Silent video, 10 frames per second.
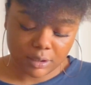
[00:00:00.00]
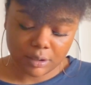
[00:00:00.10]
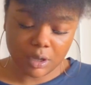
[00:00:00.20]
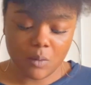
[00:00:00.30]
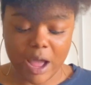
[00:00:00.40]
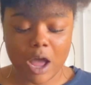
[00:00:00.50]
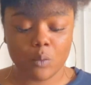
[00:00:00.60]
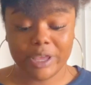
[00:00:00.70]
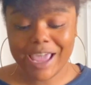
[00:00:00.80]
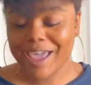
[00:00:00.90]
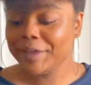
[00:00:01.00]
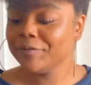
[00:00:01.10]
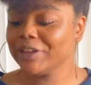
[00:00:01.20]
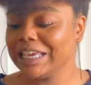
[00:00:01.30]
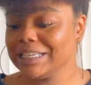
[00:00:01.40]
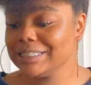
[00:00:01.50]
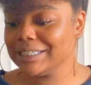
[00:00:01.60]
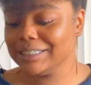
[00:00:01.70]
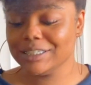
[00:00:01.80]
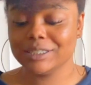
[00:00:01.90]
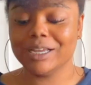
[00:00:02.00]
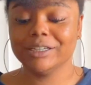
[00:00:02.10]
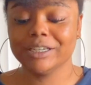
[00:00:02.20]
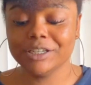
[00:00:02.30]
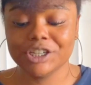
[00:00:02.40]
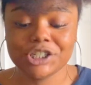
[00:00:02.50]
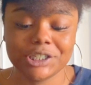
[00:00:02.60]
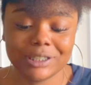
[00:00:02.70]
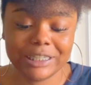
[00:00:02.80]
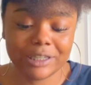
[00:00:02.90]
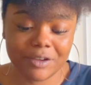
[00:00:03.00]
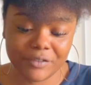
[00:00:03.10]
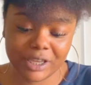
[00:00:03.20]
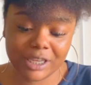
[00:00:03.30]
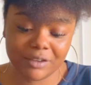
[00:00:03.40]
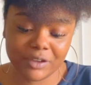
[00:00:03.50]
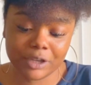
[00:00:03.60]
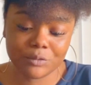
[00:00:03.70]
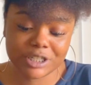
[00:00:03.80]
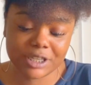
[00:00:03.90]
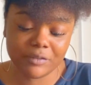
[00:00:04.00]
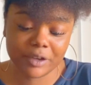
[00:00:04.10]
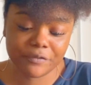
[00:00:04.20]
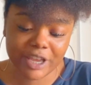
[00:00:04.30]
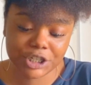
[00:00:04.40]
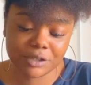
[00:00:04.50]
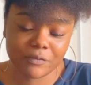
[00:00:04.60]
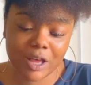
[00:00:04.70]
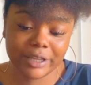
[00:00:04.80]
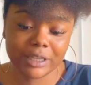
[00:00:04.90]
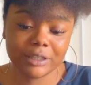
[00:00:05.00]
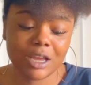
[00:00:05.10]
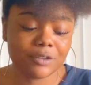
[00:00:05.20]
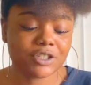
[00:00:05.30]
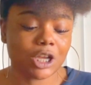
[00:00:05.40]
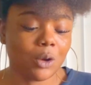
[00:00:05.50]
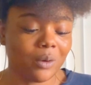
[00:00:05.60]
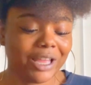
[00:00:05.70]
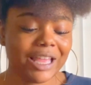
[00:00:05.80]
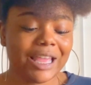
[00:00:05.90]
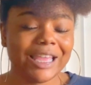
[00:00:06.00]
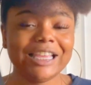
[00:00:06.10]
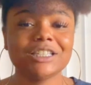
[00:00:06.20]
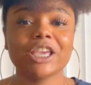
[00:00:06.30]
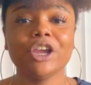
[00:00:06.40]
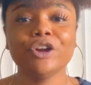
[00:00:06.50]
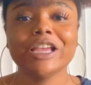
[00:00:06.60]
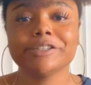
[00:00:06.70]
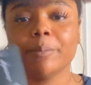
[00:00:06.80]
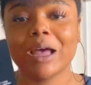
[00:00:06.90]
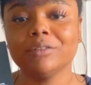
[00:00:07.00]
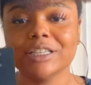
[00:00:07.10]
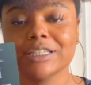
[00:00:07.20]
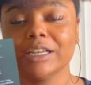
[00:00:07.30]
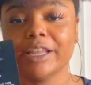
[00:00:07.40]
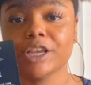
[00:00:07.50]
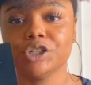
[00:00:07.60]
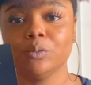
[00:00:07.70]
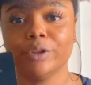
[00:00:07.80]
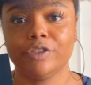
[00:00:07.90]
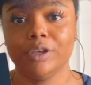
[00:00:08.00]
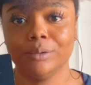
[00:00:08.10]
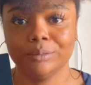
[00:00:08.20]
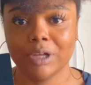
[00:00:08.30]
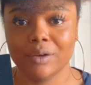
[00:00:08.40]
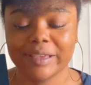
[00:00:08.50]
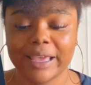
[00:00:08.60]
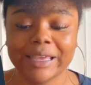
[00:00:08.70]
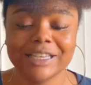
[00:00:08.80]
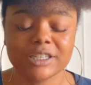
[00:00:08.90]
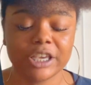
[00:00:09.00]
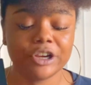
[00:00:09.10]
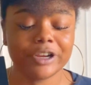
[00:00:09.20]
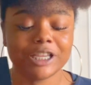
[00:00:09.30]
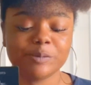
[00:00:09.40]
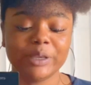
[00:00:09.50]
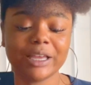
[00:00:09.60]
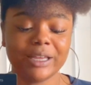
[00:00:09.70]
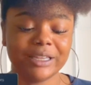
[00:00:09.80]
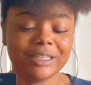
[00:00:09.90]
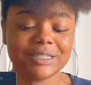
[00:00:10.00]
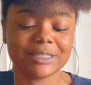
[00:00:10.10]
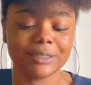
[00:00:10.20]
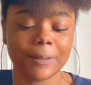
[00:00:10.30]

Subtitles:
Oh, wow. We have kisses, unconditionally loving, giving and receiving affection, falling in love. So, he's curious about this connection with you, okay? He's curious because